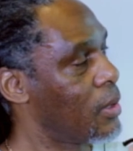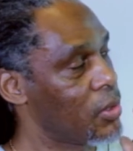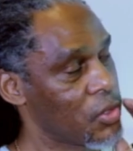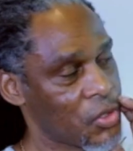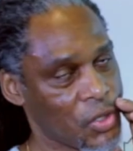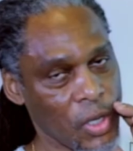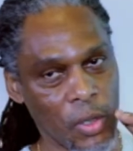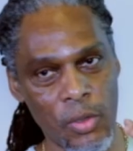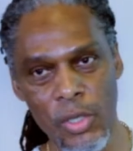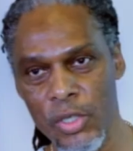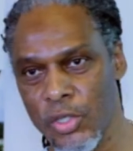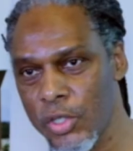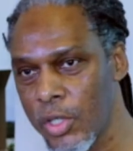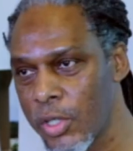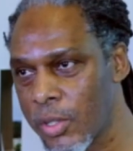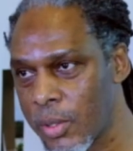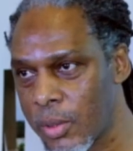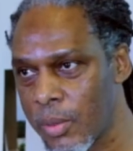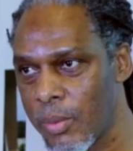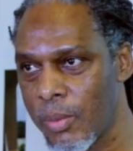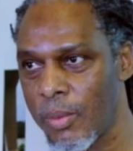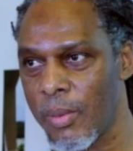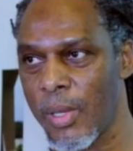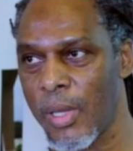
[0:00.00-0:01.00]
So this
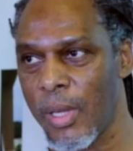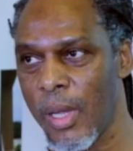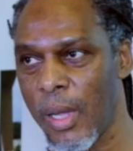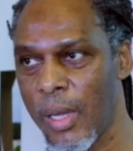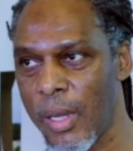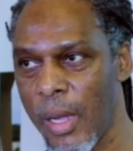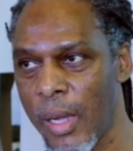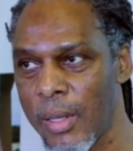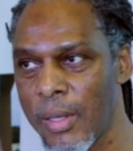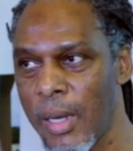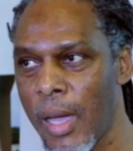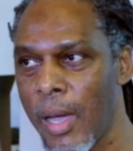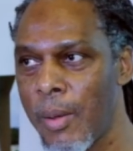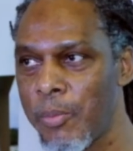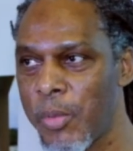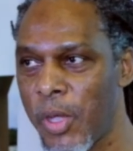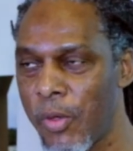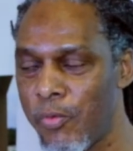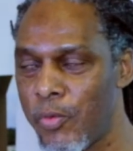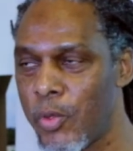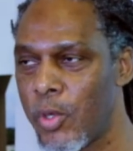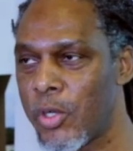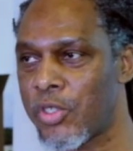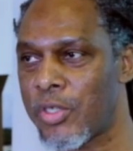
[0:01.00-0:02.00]
is and now I'm
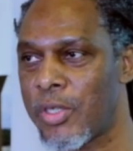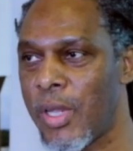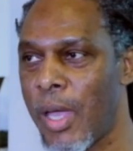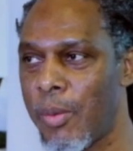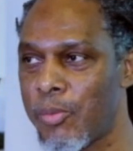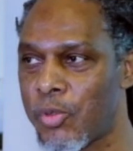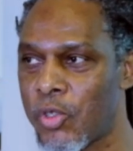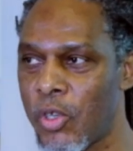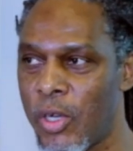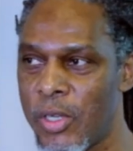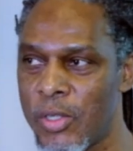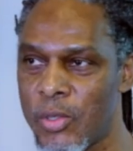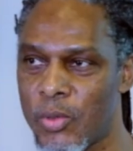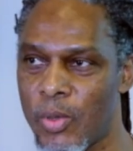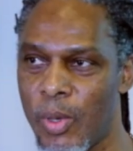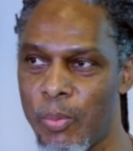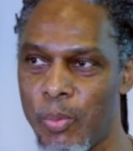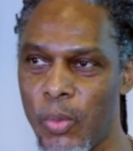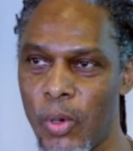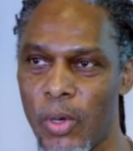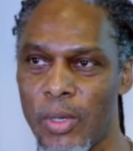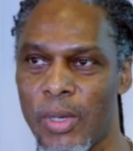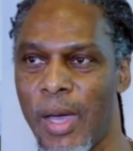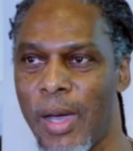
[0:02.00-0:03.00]
giving you a snapshot into a
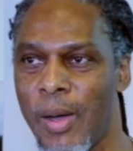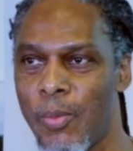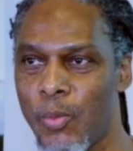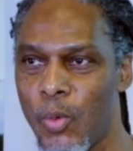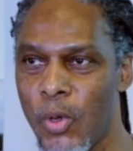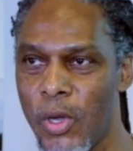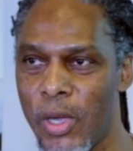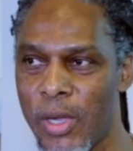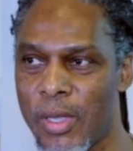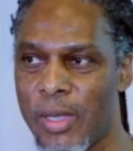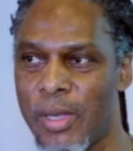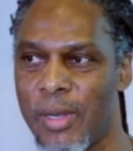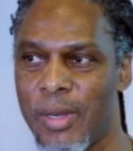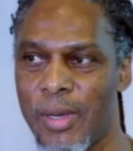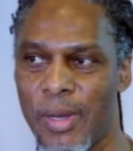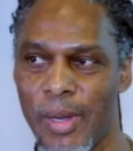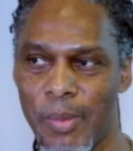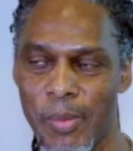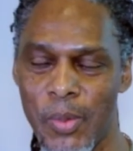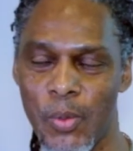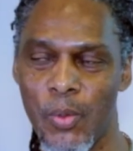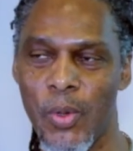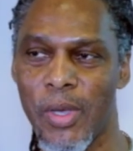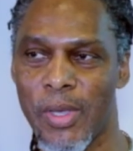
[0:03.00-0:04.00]
book that I'm working on.
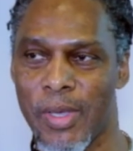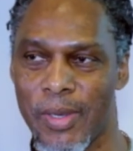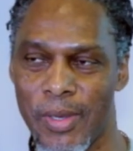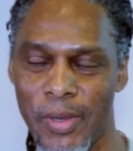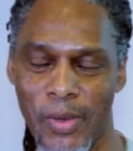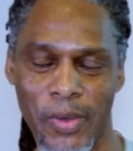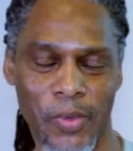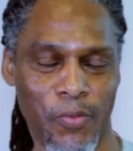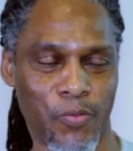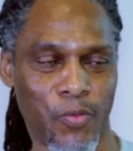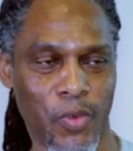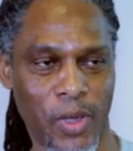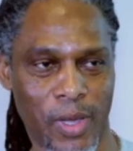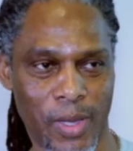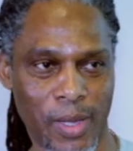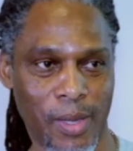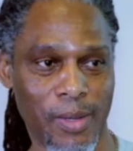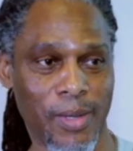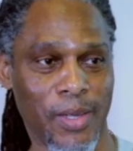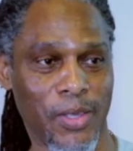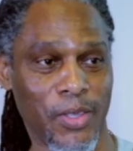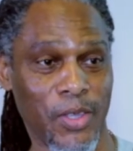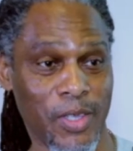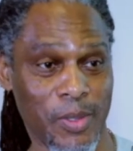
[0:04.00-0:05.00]
I've been working on it for a
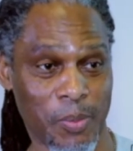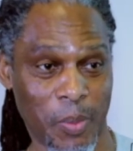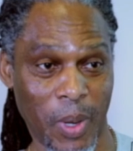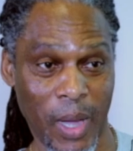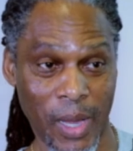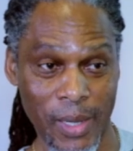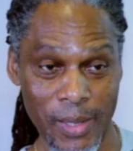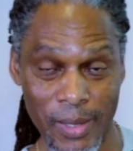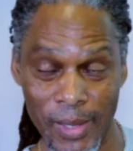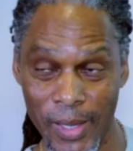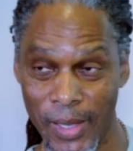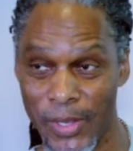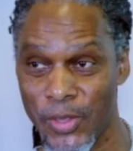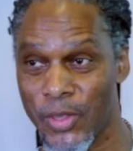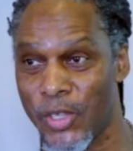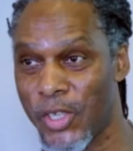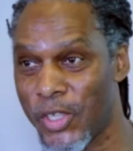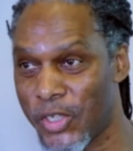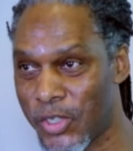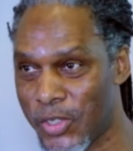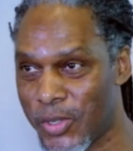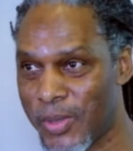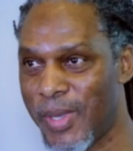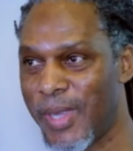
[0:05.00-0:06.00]
couple of years, but I nicked
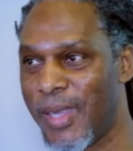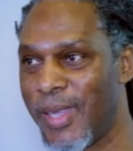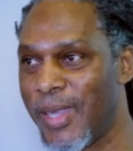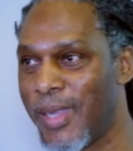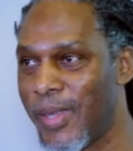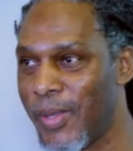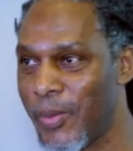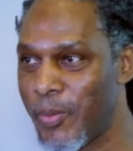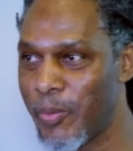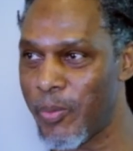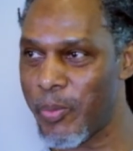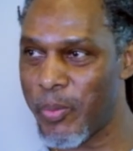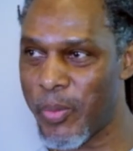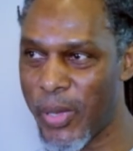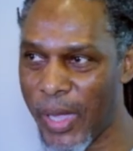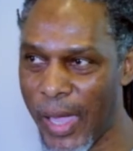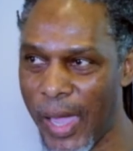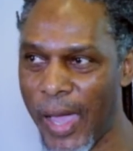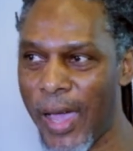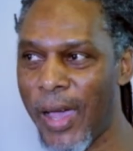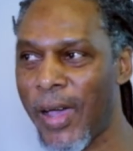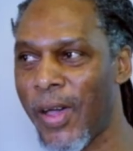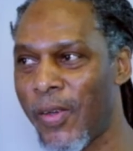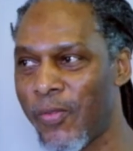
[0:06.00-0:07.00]
this
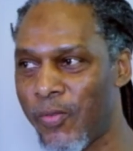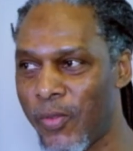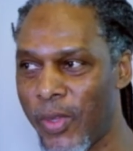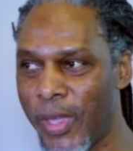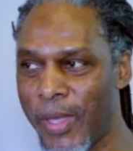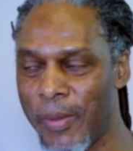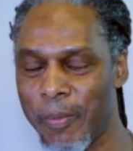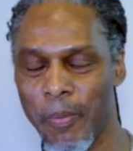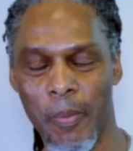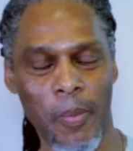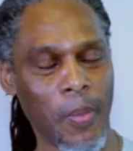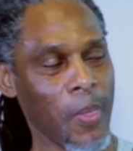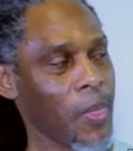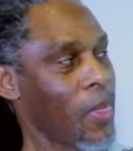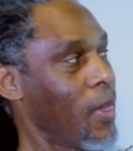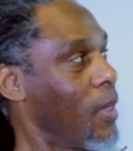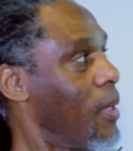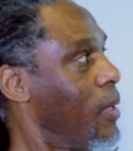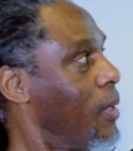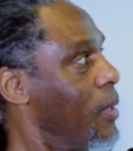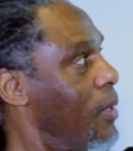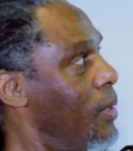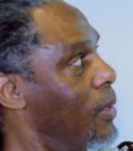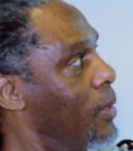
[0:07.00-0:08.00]
bit out of it.
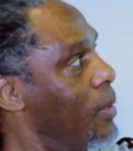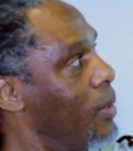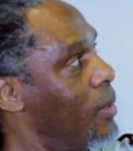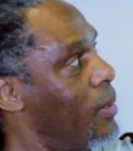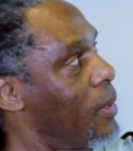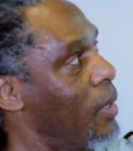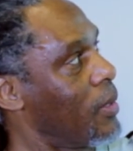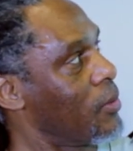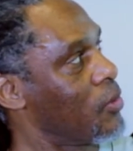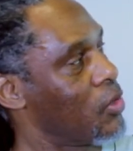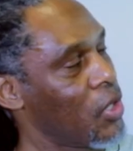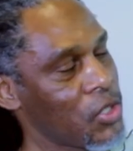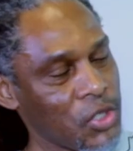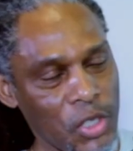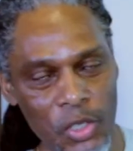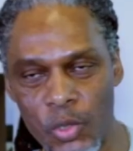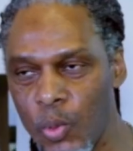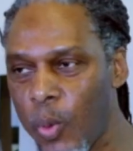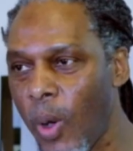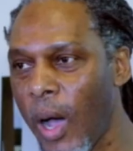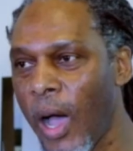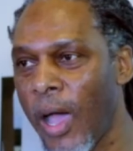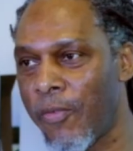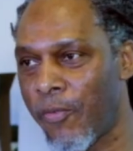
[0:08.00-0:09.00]
This
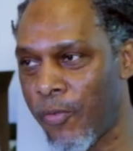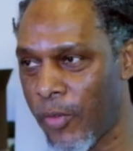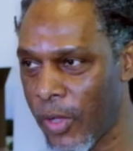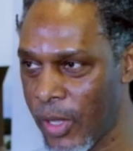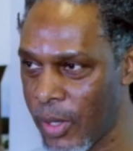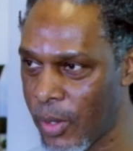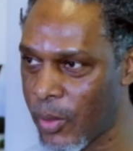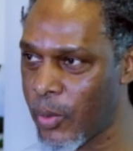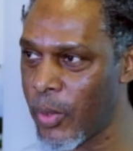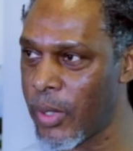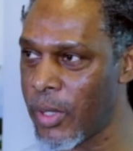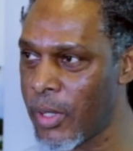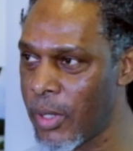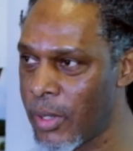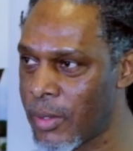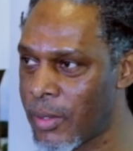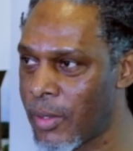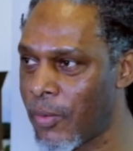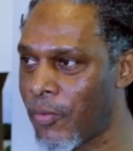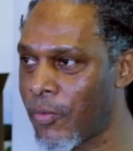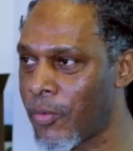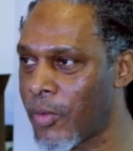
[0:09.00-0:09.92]
is what I think we need to